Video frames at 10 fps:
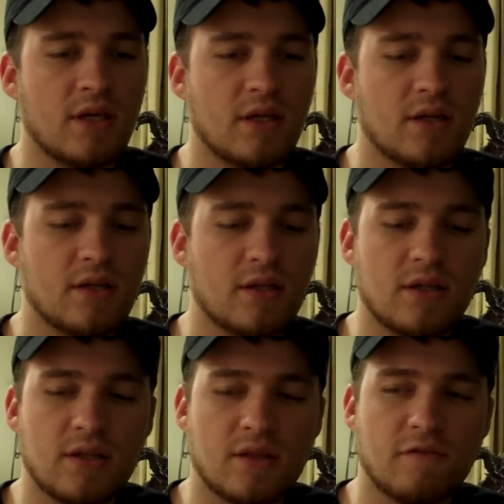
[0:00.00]
And
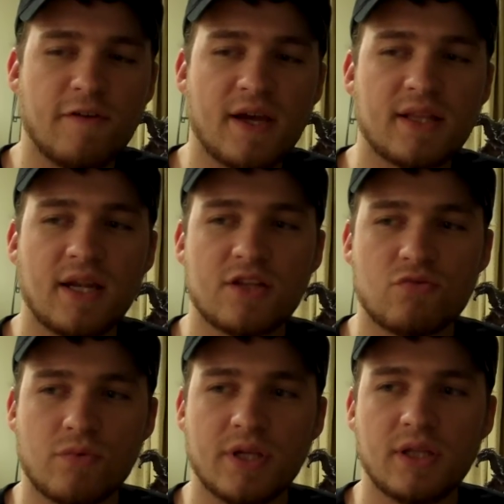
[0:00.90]
the fact that
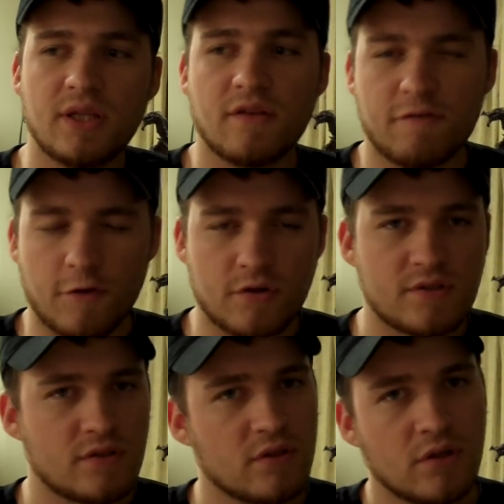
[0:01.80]
it's really the
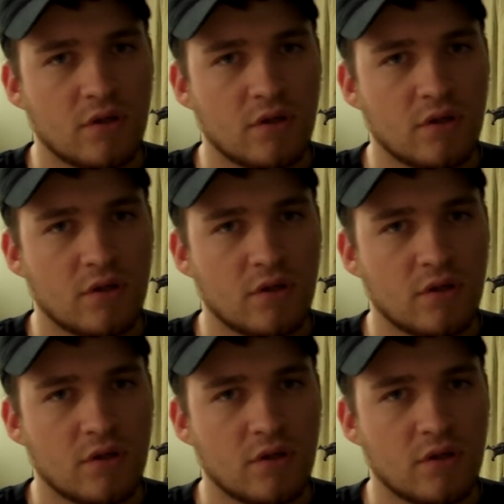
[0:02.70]
first,